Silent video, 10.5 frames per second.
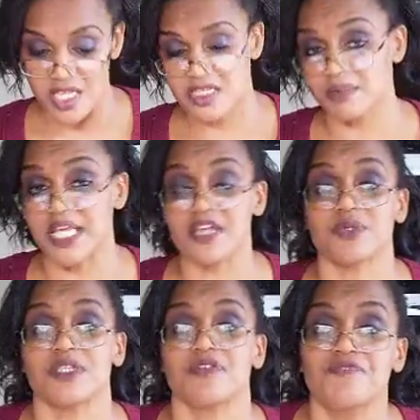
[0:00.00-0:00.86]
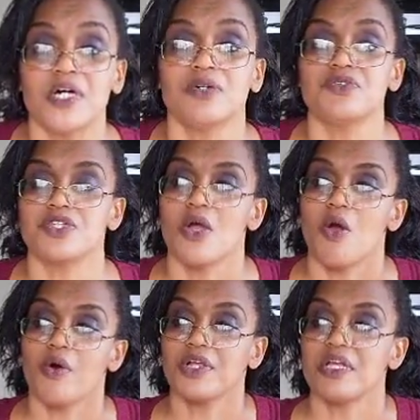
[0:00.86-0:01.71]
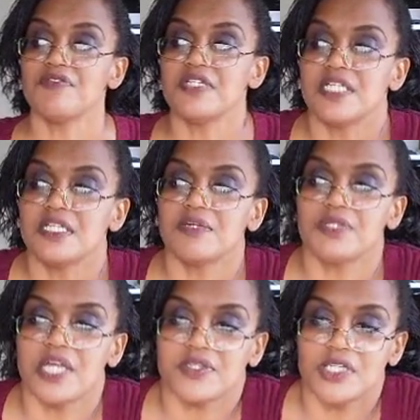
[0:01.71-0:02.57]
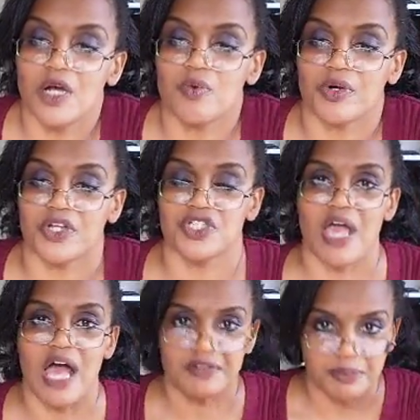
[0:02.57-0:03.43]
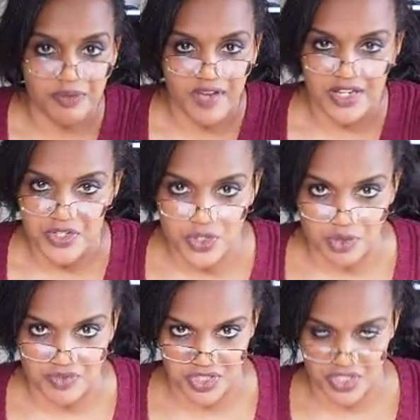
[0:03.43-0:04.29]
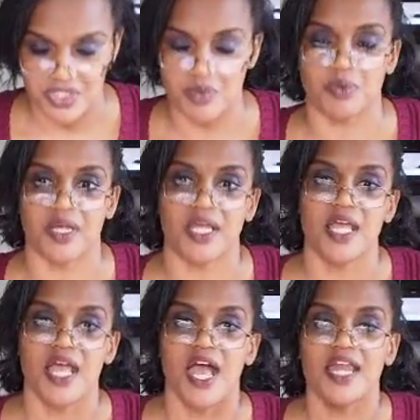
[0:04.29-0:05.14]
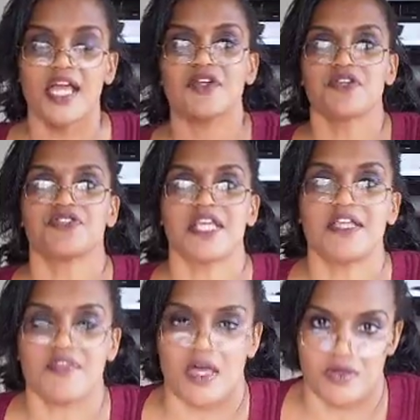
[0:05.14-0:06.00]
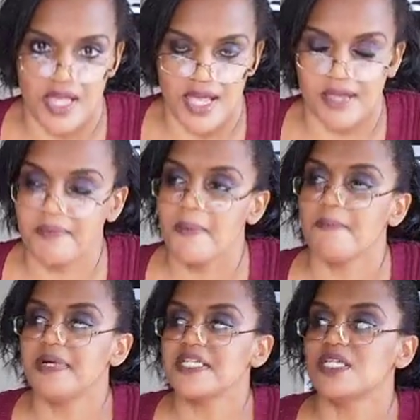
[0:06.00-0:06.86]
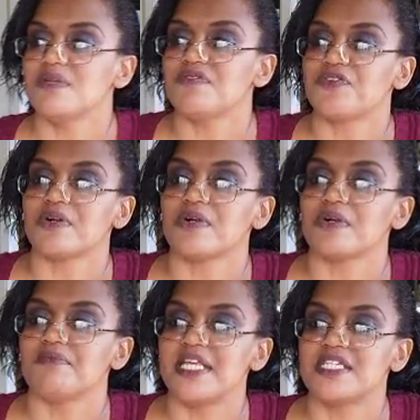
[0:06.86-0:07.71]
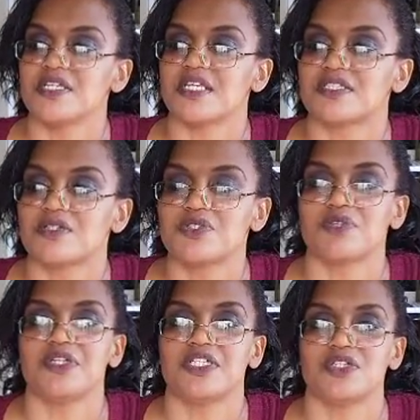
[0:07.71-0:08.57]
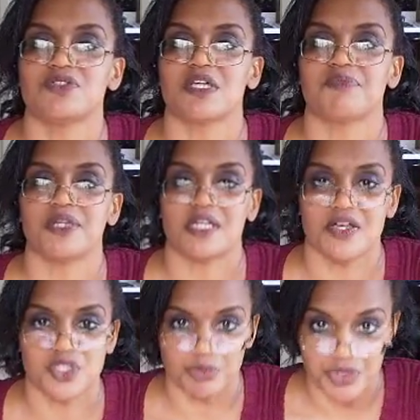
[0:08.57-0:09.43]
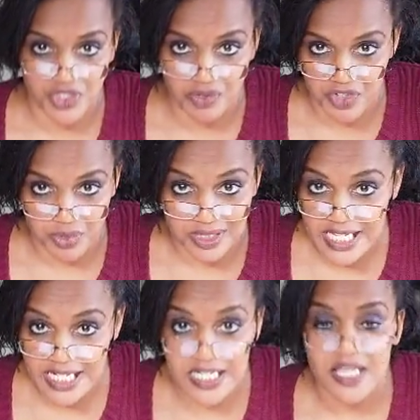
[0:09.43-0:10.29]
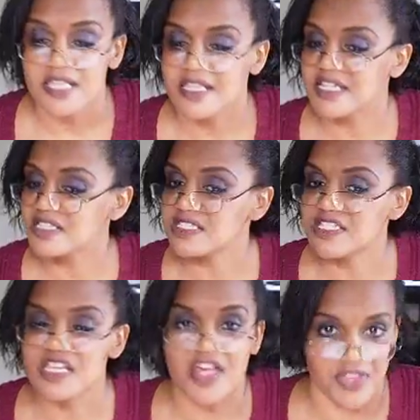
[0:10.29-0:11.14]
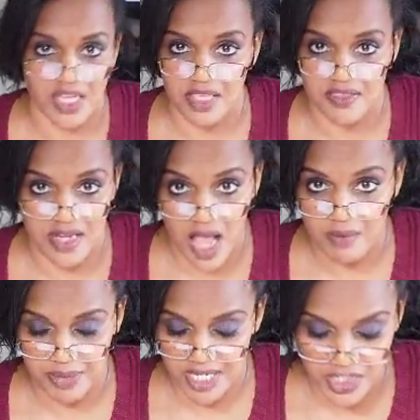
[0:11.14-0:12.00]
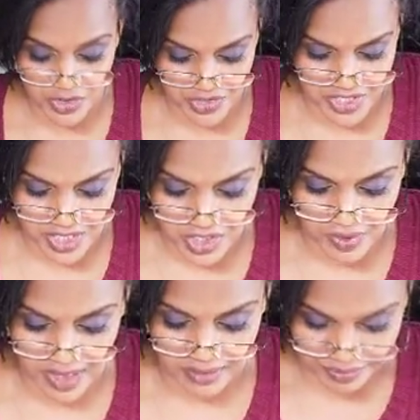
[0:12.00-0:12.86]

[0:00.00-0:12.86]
somebody answering the phones or you're even dealing with other coworkers. You have to provide a service in some way. And I understand that, okay? But for me to exclusively do something customer service related, that is nothing that I would be interested in doing.